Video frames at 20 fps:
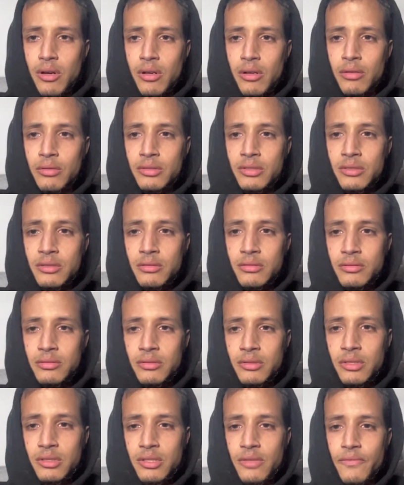it's, it's a
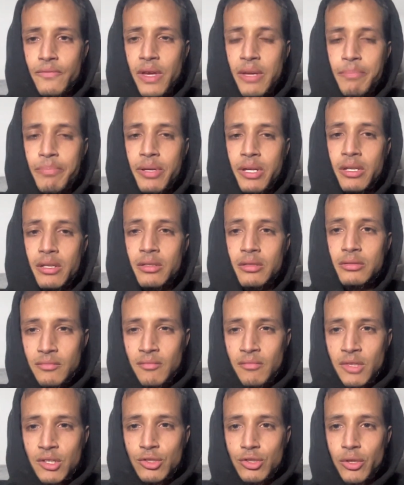vape pen. So
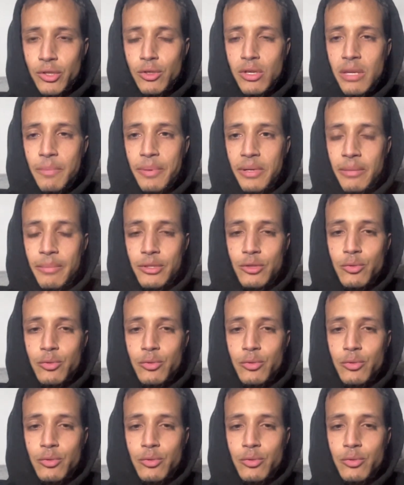you keep it in between